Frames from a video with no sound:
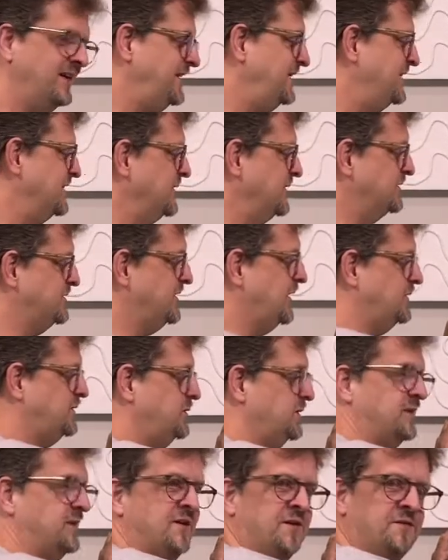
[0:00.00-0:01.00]
I need to go talk
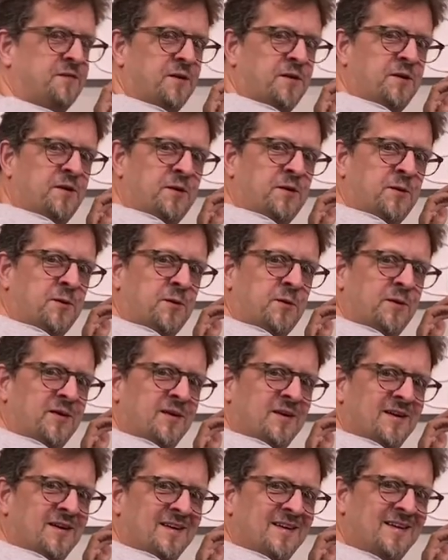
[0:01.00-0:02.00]
to a different who,
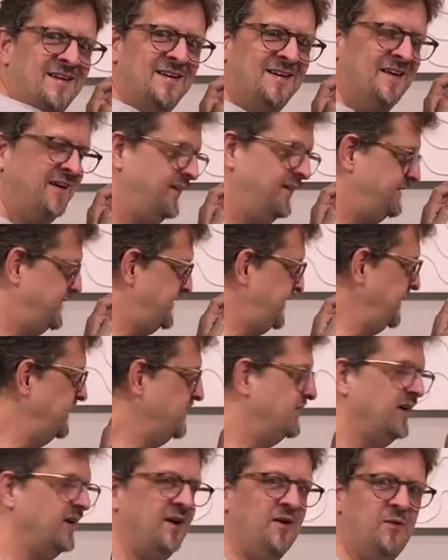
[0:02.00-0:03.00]

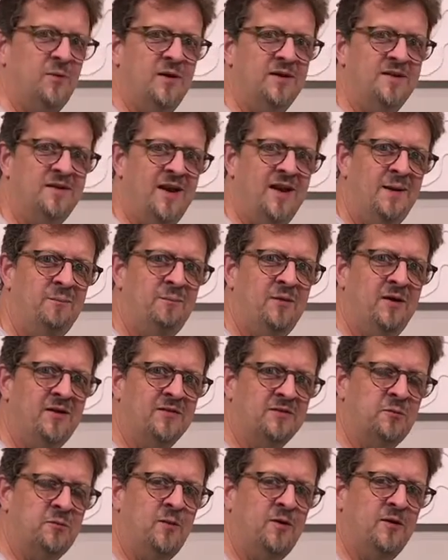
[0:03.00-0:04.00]
figure out what that
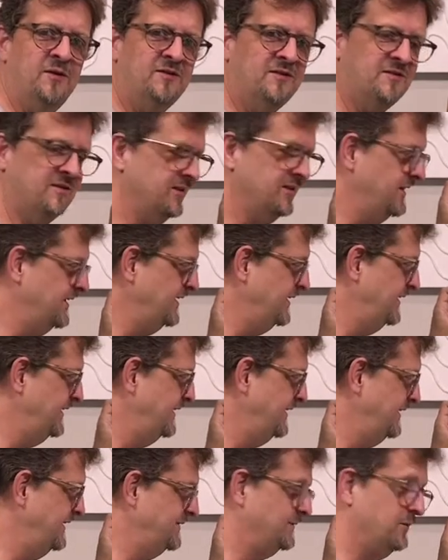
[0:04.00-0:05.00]
boss wants,
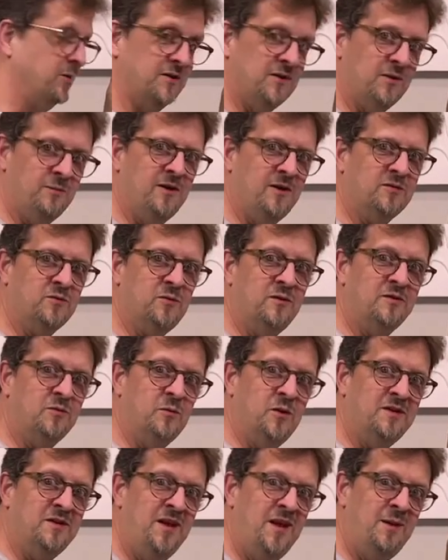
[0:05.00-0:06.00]
what their boss wants,
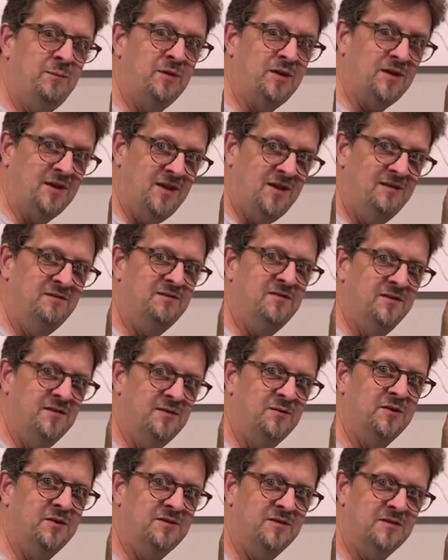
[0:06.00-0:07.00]
what they believe,
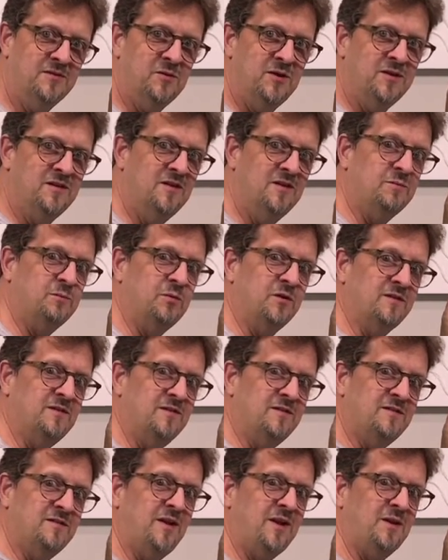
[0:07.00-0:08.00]
which is what this
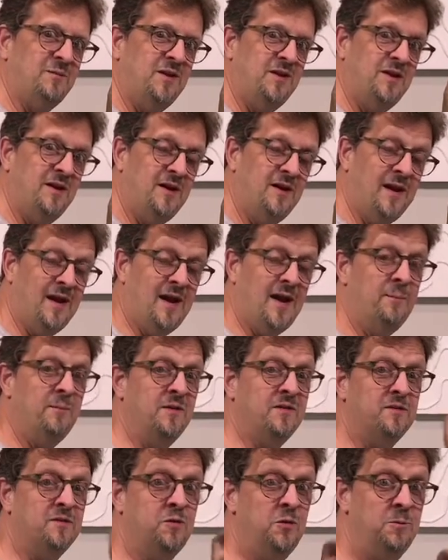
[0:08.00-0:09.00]
person's telling me that
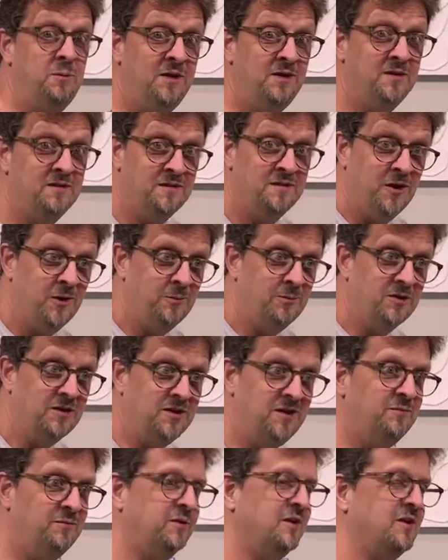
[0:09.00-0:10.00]
I'm assuming is their
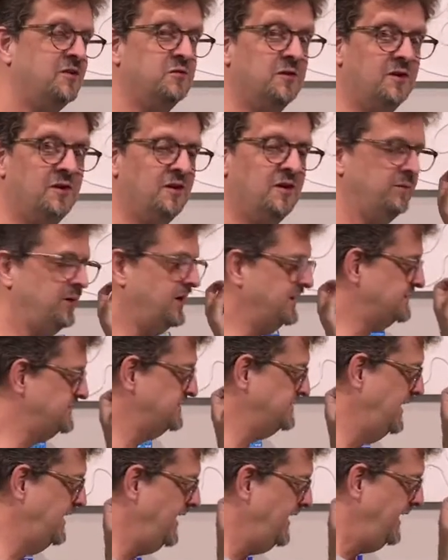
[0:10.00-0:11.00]
belief, but it's really their
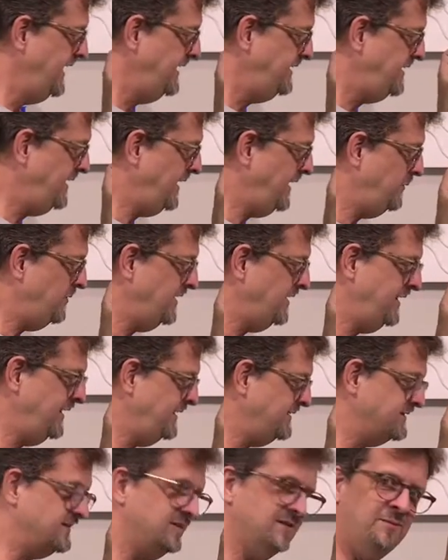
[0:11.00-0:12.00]
boss's. And then I want to
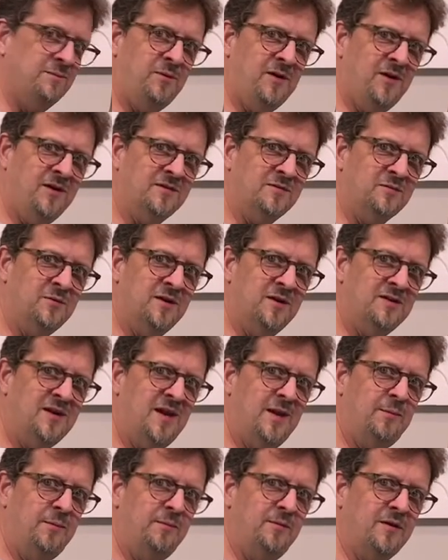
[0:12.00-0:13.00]
ask the boss what
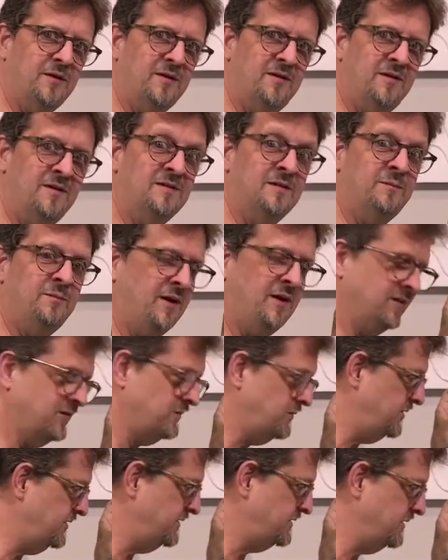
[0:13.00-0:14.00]
capabilities the
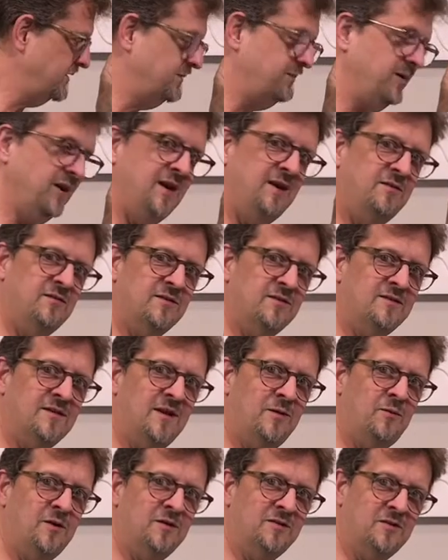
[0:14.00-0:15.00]
boss wants or the behaviors
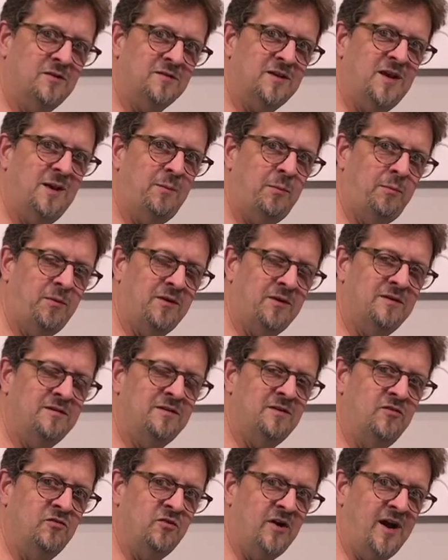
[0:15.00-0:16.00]
they want those
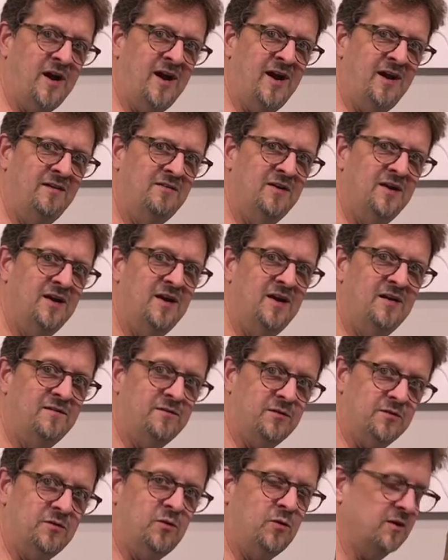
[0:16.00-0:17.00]
capabilities to drive
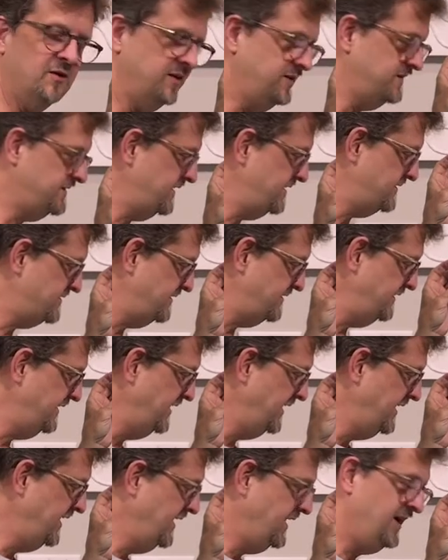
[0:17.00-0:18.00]
for the organization
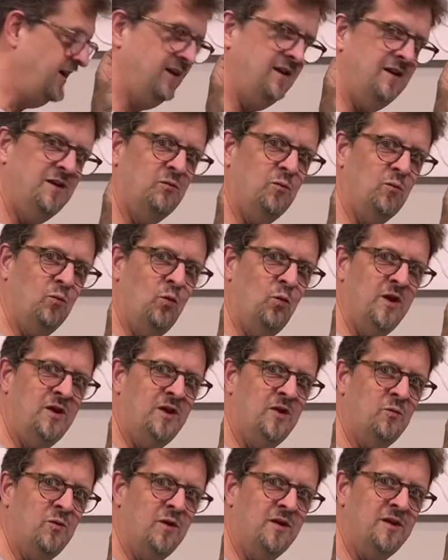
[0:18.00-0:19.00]
and then
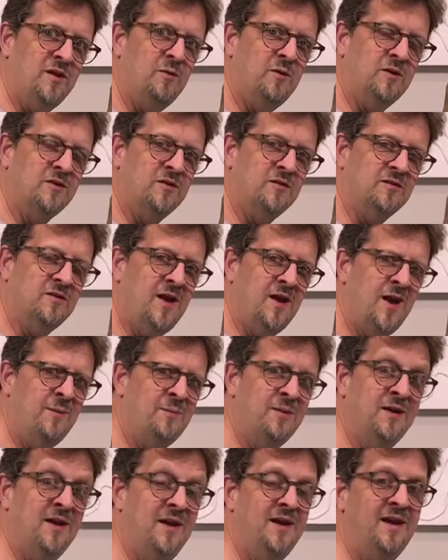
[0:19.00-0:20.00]
when and where they want those to
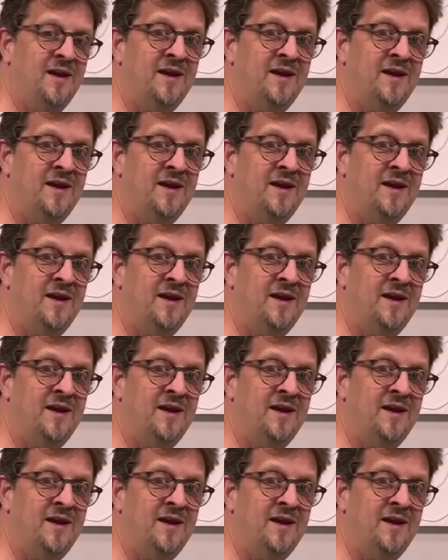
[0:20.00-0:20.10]
happen.